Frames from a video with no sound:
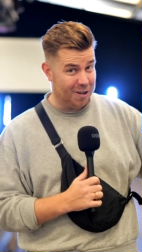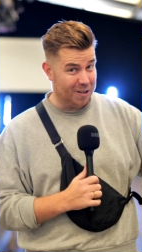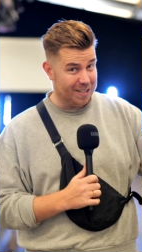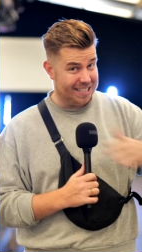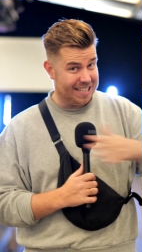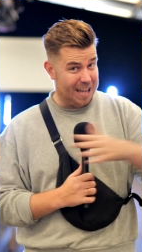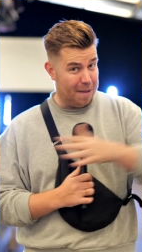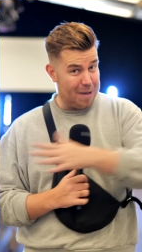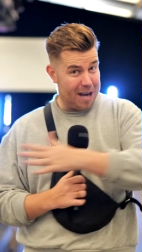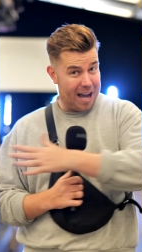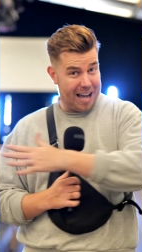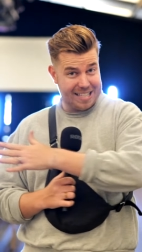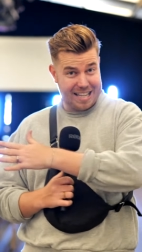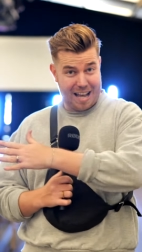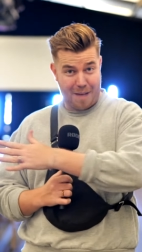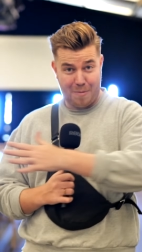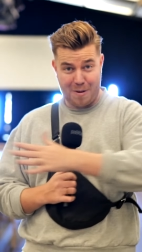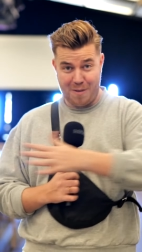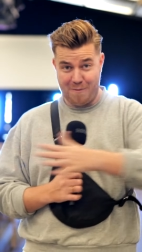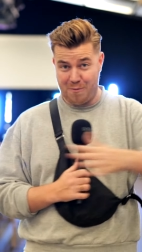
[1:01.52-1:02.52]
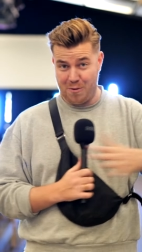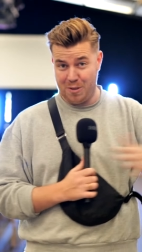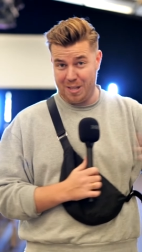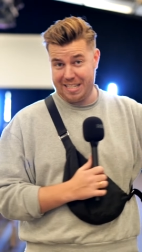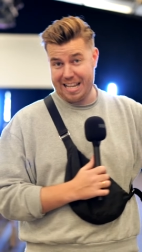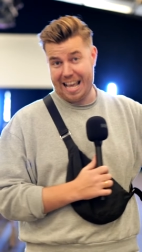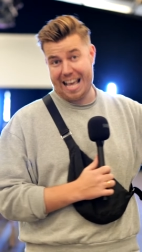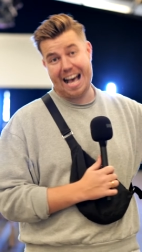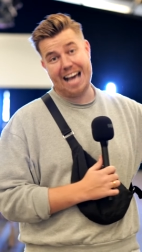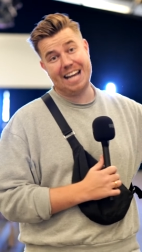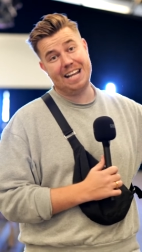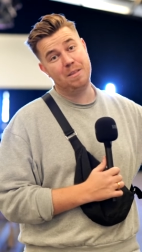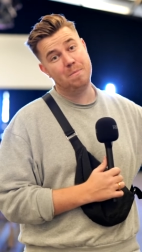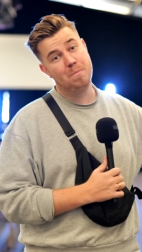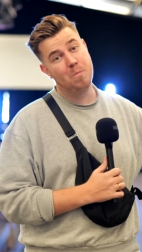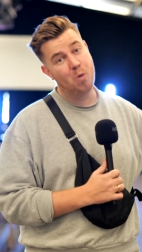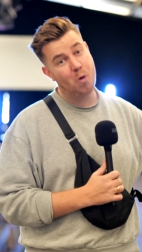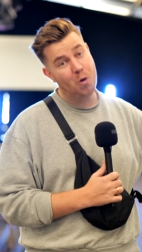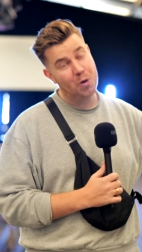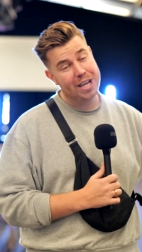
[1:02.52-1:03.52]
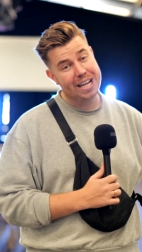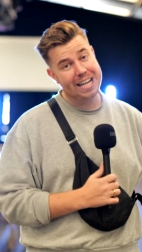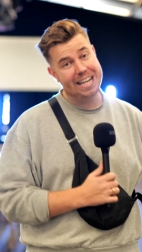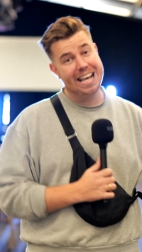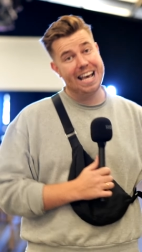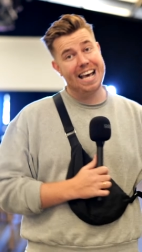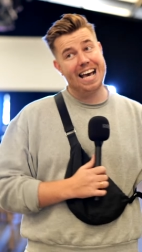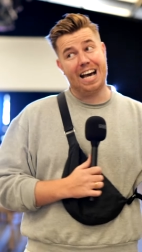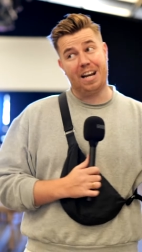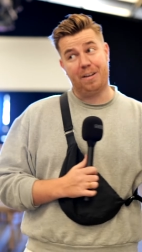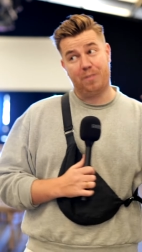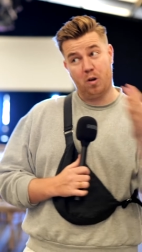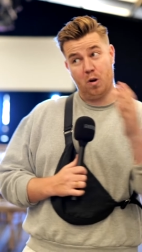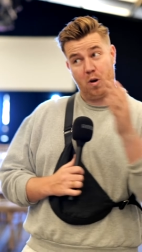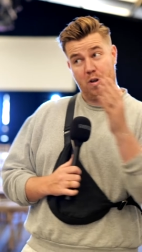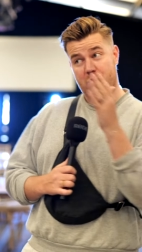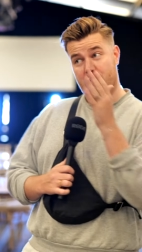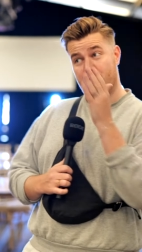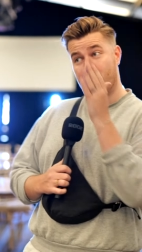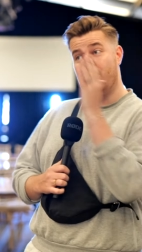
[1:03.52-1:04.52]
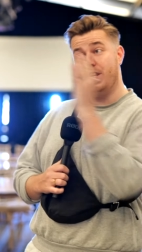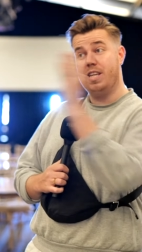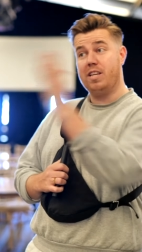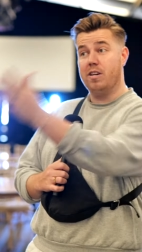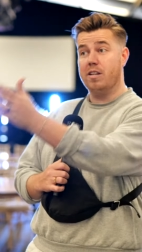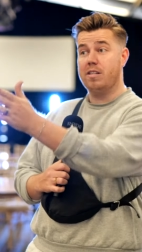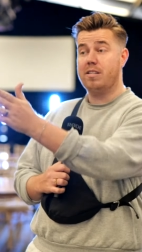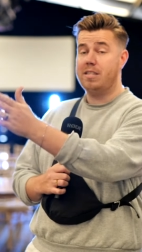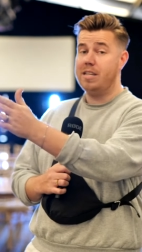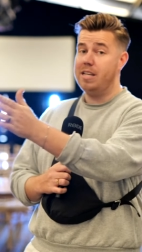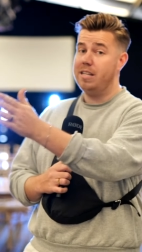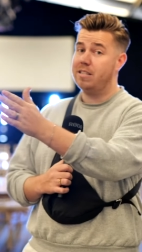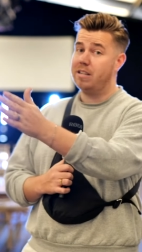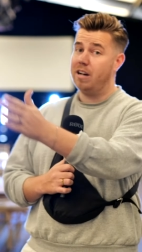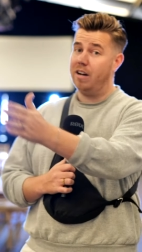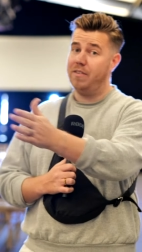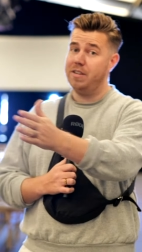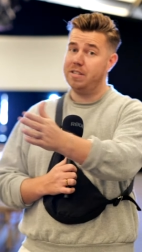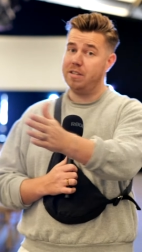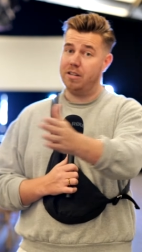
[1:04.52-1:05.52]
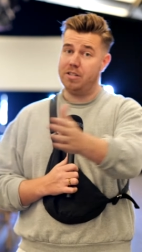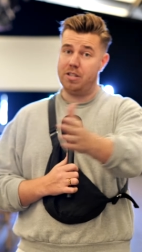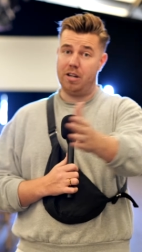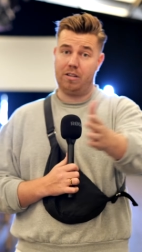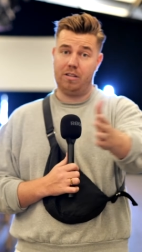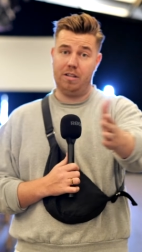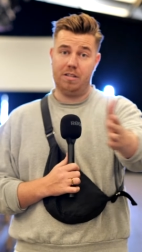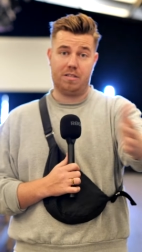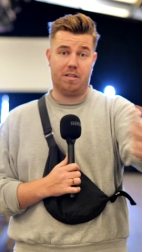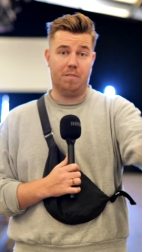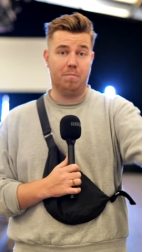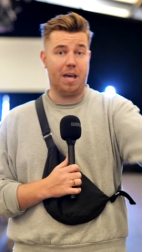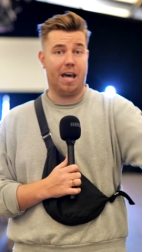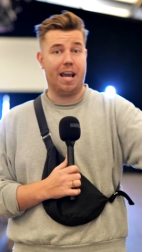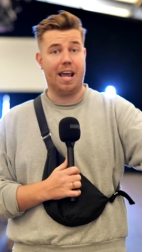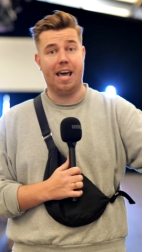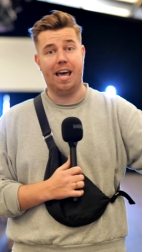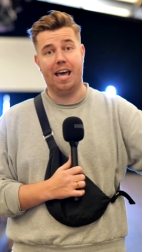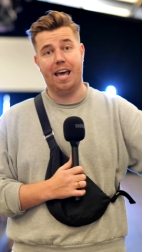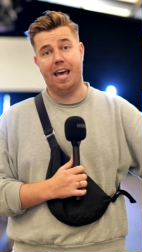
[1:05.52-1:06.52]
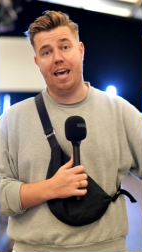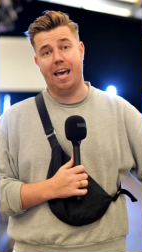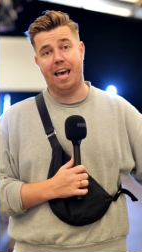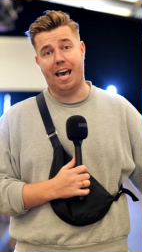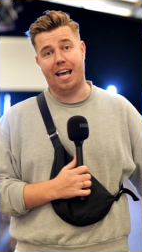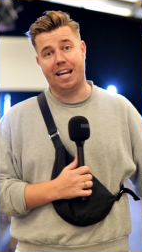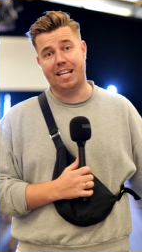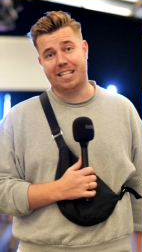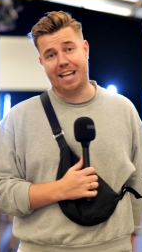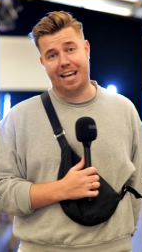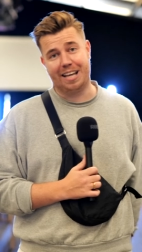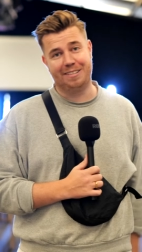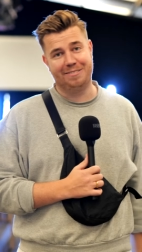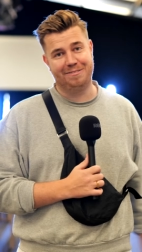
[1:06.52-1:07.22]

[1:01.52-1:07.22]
got seminars happening through the day and in the morning. And of course, really good teas, coffees, hot chocolates. Come get it any day.